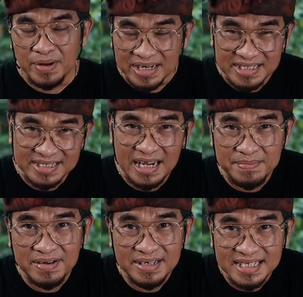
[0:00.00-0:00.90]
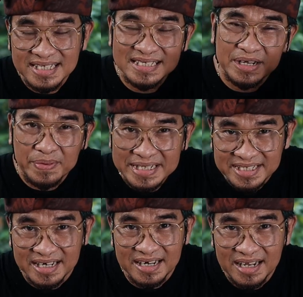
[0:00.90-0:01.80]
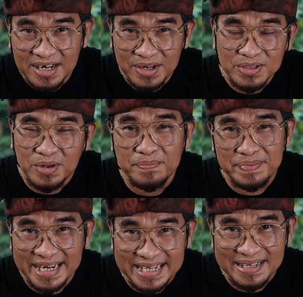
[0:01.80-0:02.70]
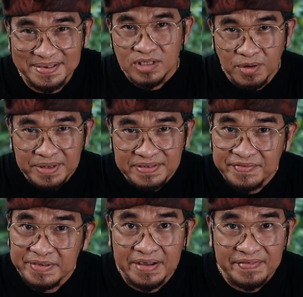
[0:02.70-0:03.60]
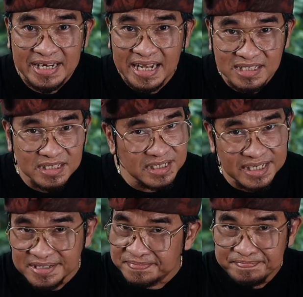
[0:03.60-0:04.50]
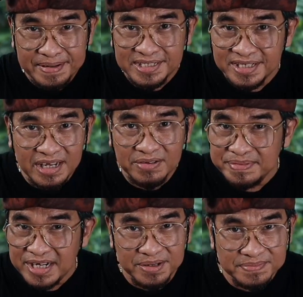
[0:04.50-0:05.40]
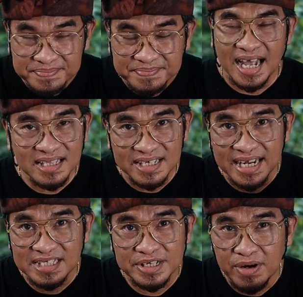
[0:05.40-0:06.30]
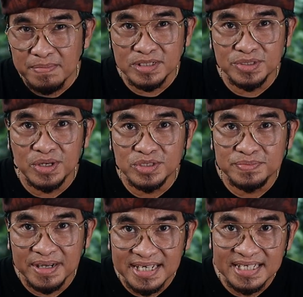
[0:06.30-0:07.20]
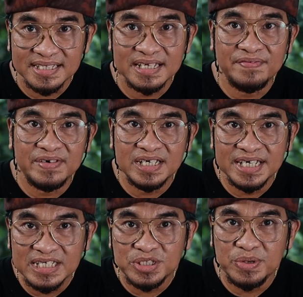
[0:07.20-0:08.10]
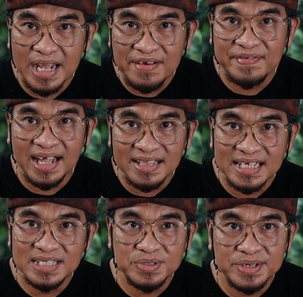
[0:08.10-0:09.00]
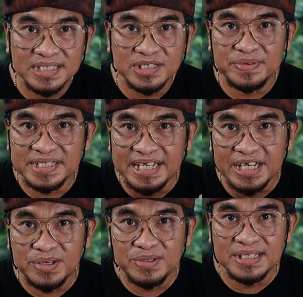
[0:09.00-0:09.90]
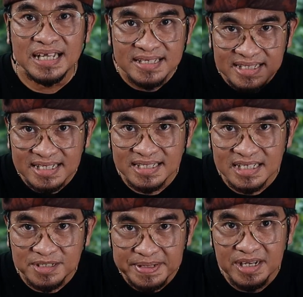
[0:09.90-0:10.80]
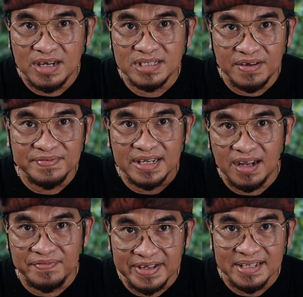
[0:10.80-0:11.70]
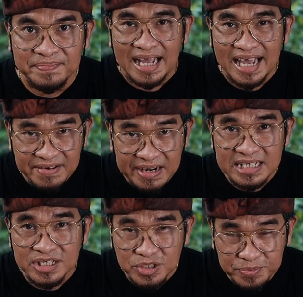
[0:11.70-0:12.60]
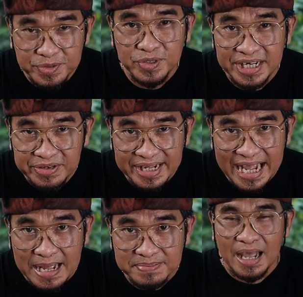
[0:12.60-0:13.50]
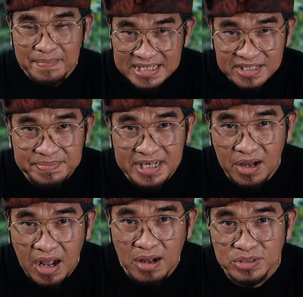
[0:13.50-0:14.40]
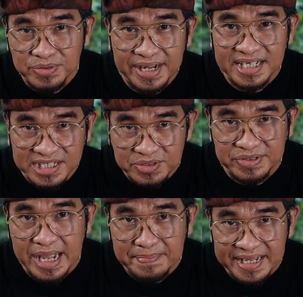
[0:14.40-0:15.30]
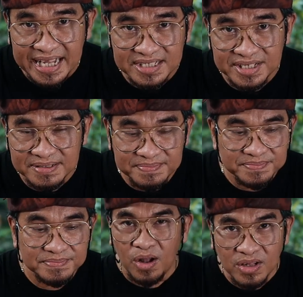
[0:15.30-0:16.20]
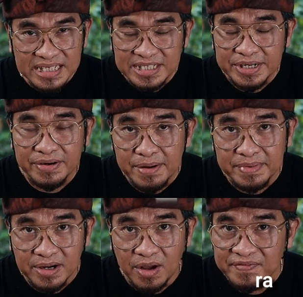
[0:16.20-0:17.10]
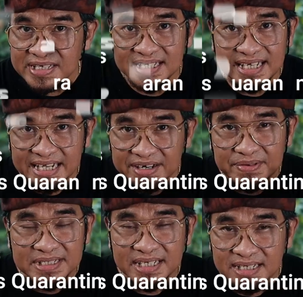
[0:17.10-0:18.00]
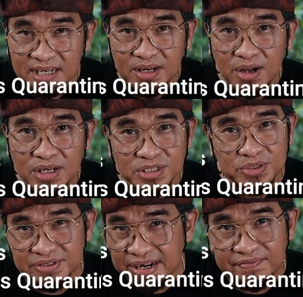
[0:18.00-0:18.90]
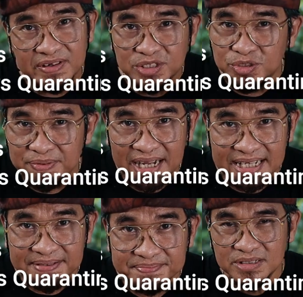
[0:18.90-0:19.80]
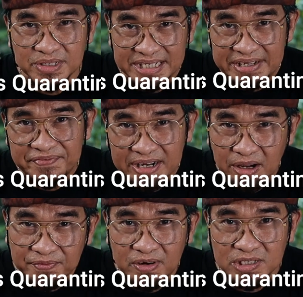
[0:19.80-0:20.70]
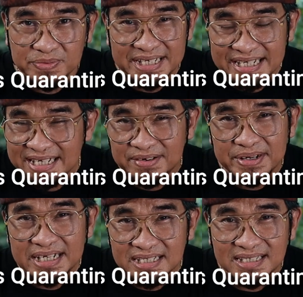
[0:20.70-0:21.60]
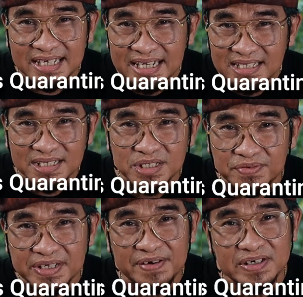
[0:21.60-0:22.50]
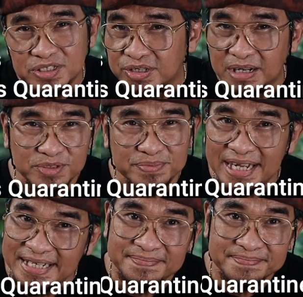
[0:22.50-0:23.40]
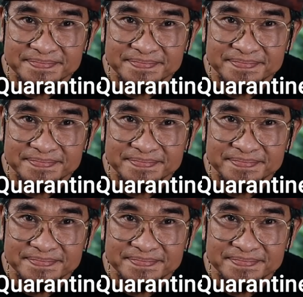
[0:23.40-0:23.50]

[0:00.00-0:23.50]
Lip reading: Well, disclaimer, this is a question, not complaining. So please, if you have any answer, just mention down below. And the next requirement to go to Bali is travelers need to have health insurance, which include sickness because of the COVID, and register to Peduli Lindungi app. I mentioned below how to register to the application. All these requirements obviously increasing the cost to travel to Bali. So the effect, of course, will decrease the interest of travelers to come to Bali.